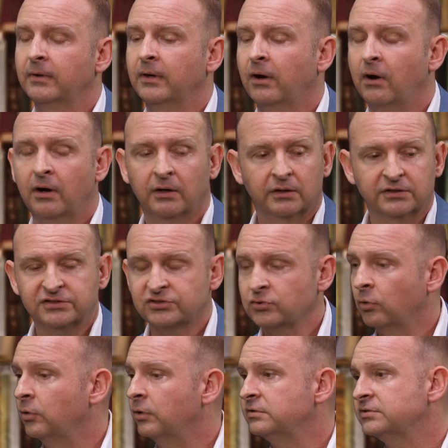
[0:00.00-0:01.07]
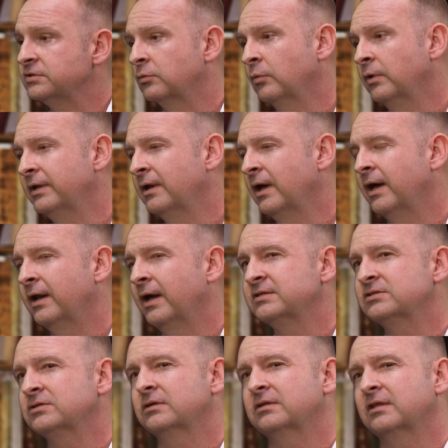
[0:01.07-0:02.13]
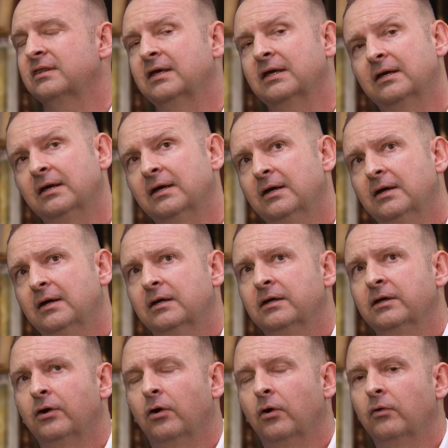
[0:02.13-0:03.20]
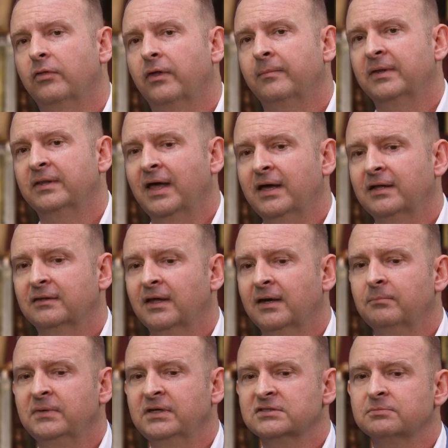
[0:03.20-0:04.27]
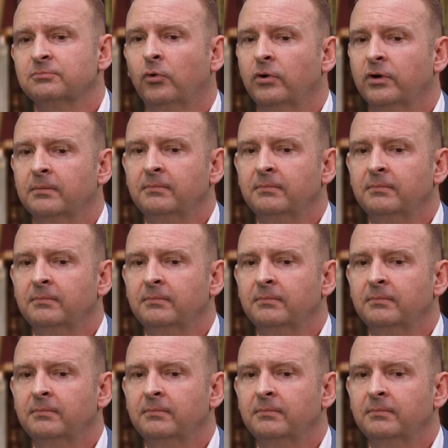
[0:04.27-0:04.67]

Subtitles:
Harley stores or whatnot. I start to think, that means more to